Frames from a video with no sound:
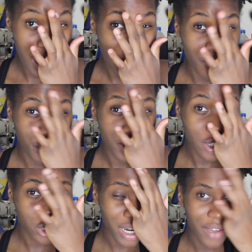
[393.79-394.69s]
I'm
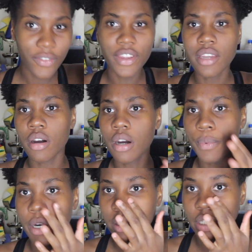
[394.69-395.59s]
pretty sure I have a video
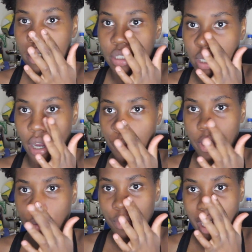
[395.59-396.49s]
up on this
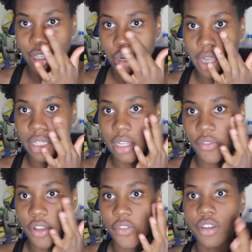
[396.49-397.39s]
already when I tried this
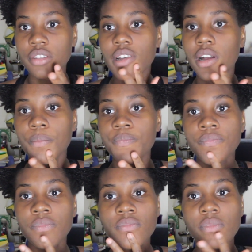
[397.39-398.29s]
out for the first time.
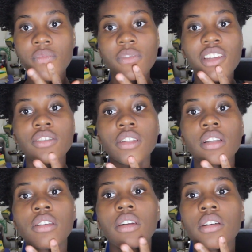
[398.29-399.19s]
There's a
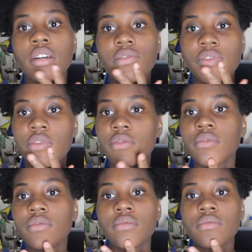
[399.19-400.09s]
learning curve.
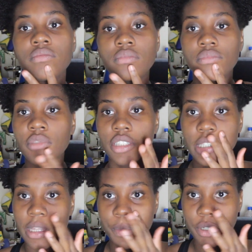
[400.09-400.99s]
You
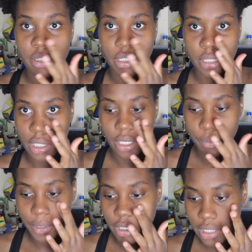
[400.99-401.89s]
just have to press these
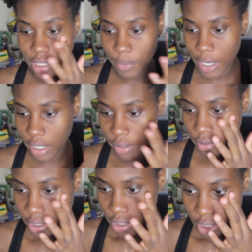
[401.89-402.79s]
in, but it's not that bad.
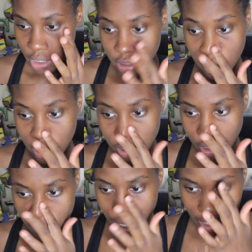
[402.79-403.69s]
It's gonna
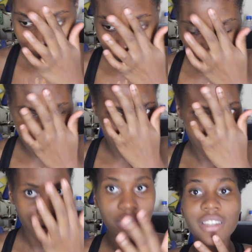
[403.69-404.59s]
turn white. Well,
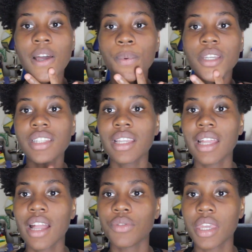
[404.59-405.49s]
no, because I pressed it
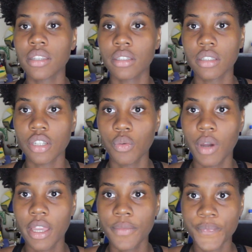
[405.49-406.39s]
in, I don't think it's gonna turn
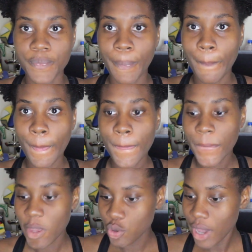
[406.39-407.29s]
white.
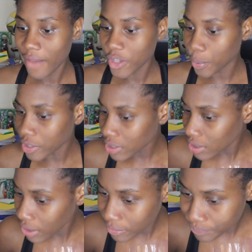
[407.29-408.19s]
You have to press
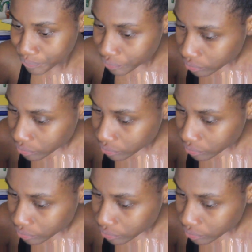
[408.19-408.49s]
this in.